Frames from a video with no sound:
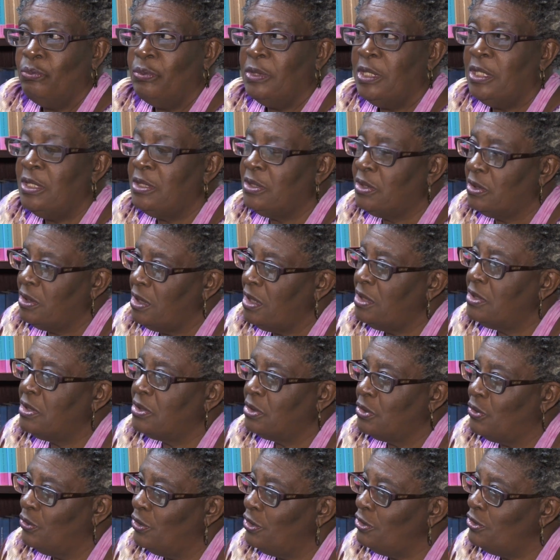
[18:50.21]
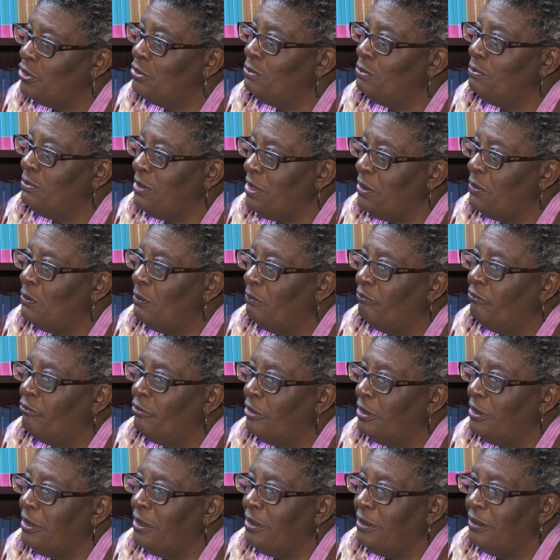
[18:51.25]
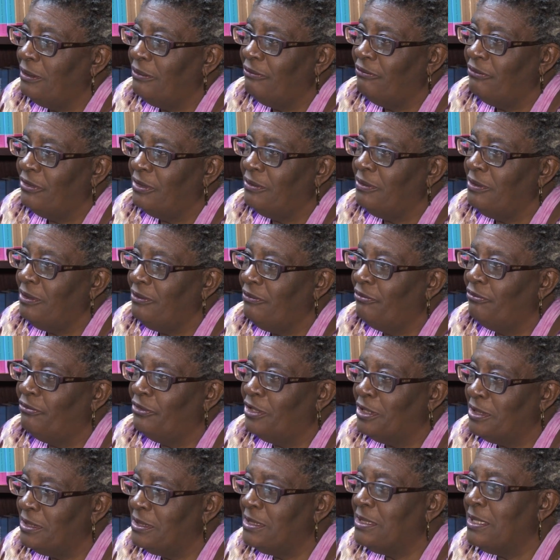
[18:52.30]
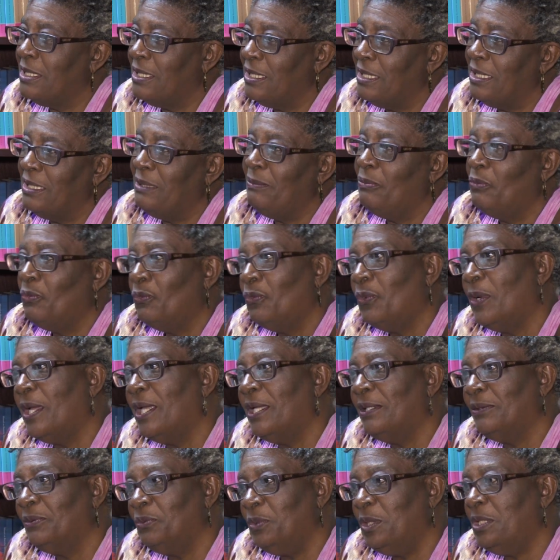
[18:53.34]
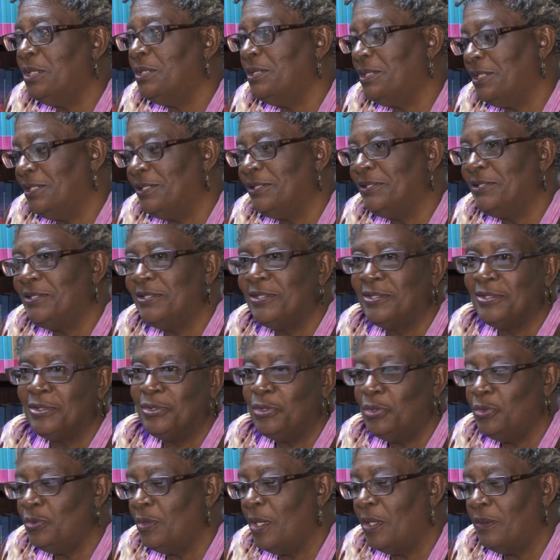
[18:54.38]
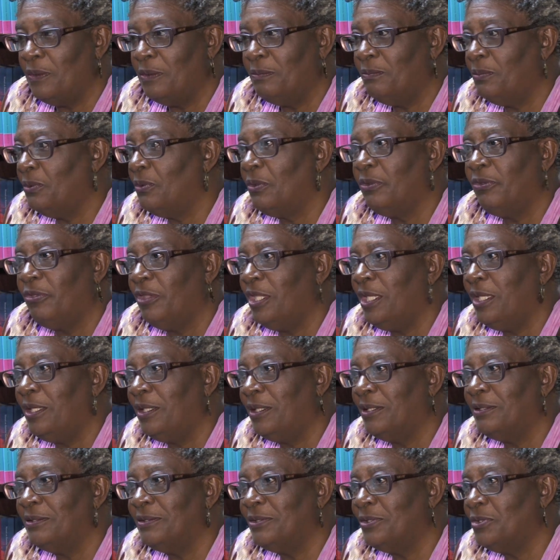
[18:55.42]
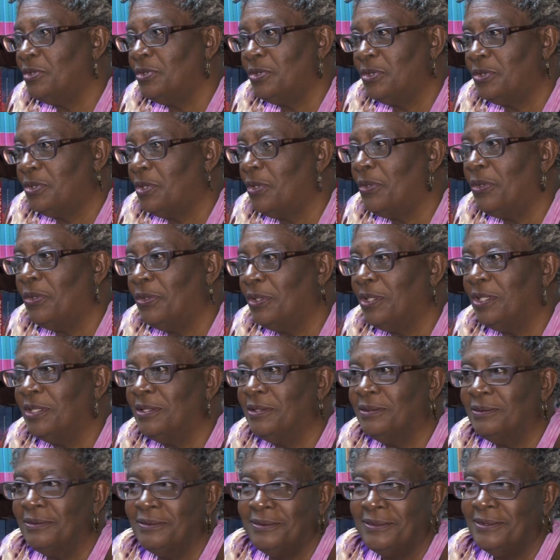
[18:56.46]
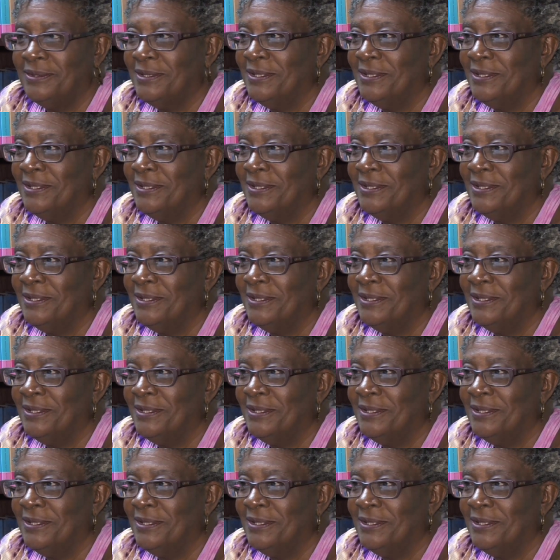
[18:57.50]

it's going to be hopefully a very fun time while we adults do our book thing and talk and